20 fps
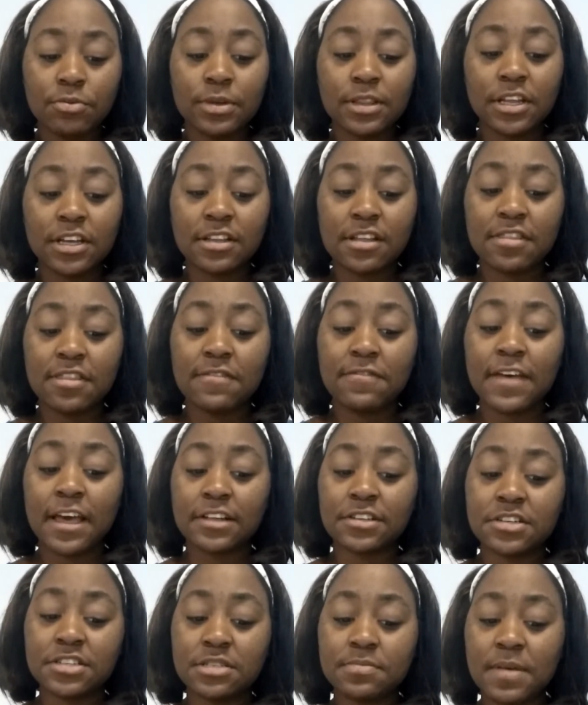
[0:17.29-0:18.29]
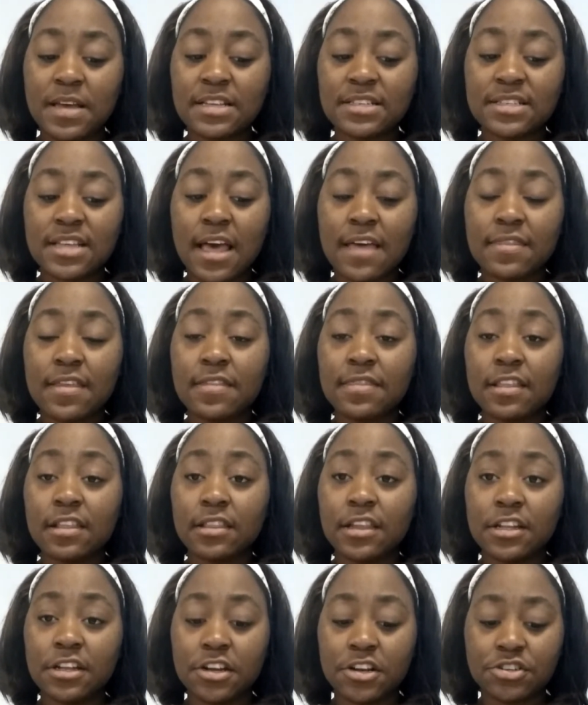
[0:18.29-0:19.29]
We looked at the vector space and then the
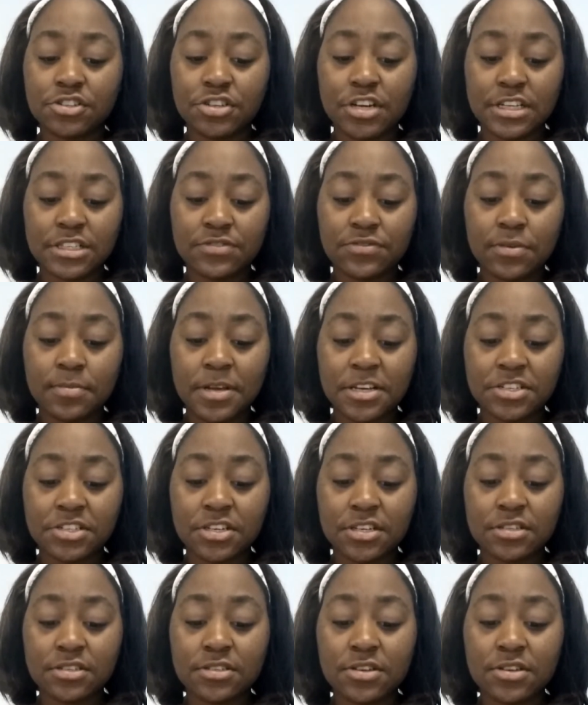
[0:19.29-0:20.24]
linear transformation,